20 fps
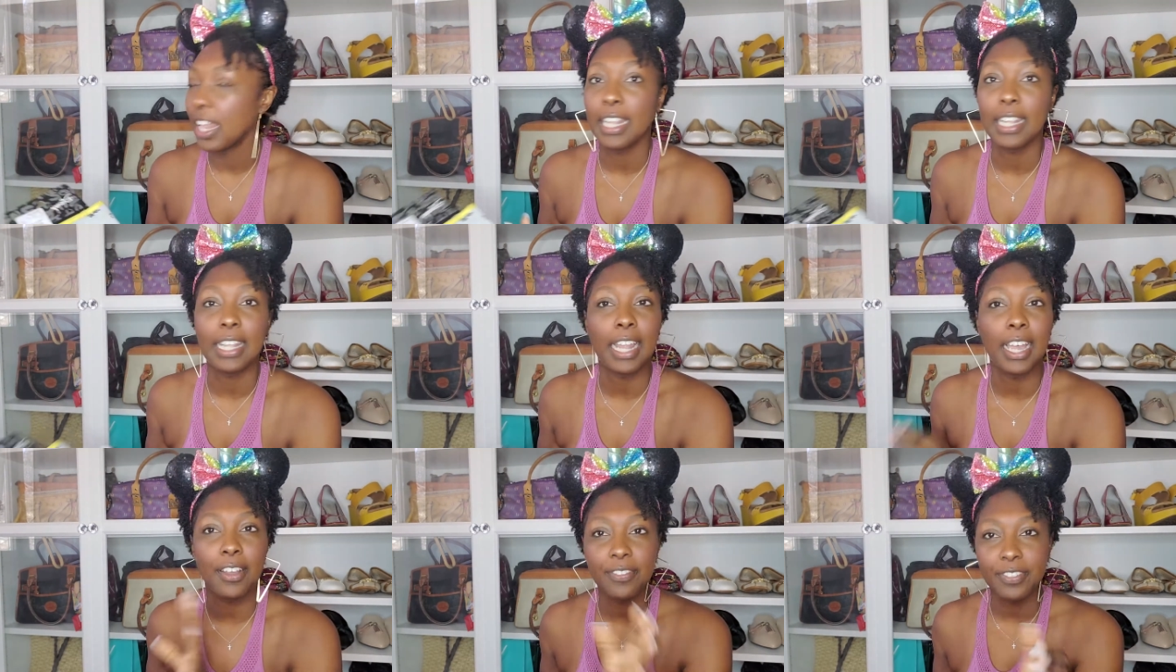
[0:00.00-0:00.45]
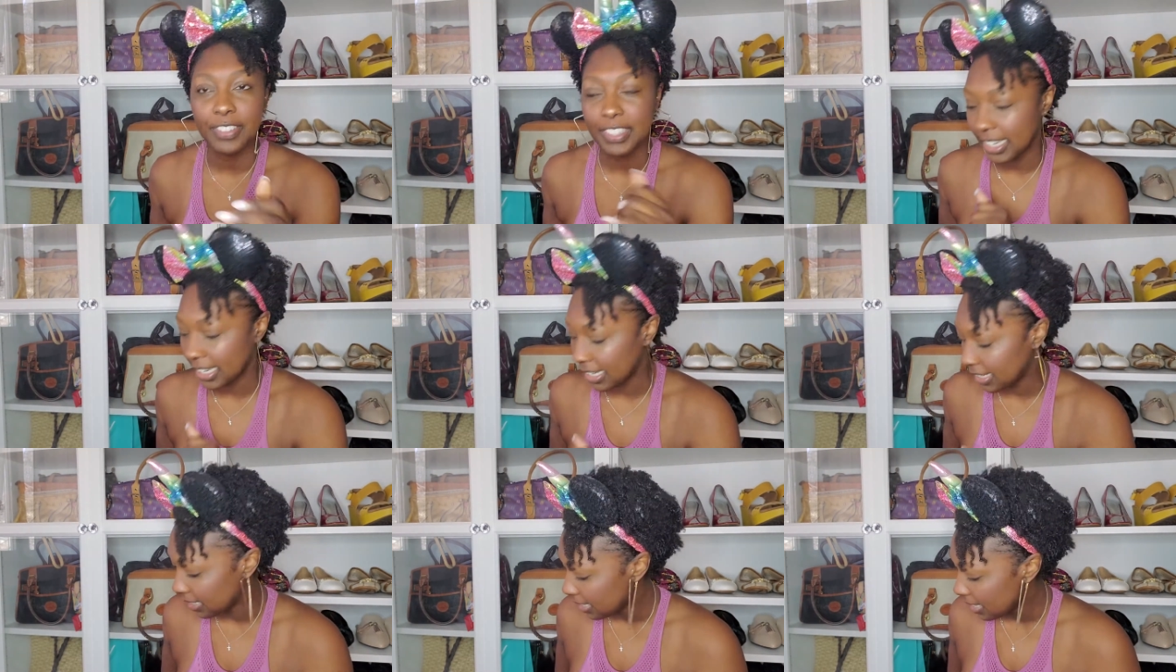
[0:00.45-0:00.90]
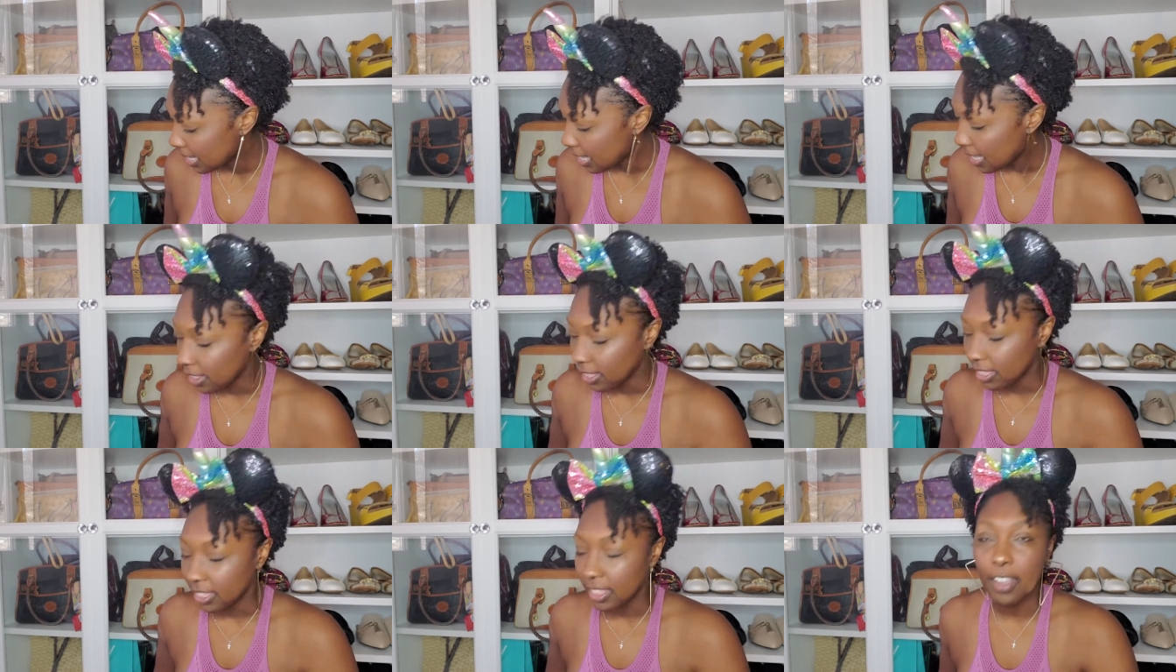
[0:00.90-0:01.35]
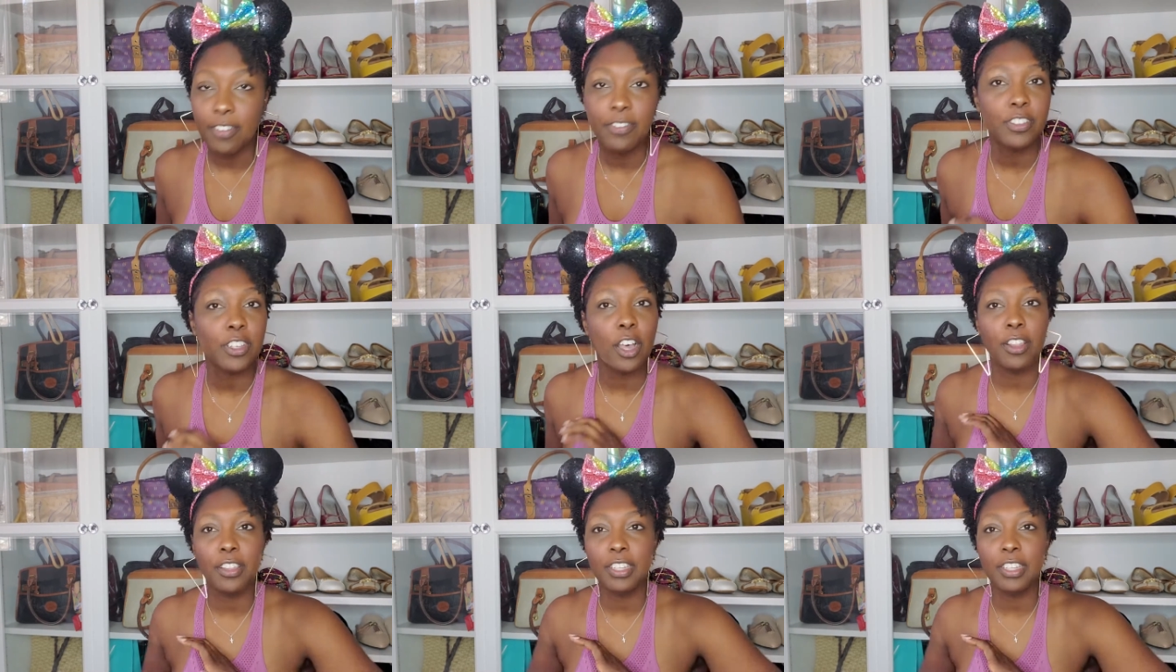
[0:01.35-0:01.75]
Loved it. Loved all the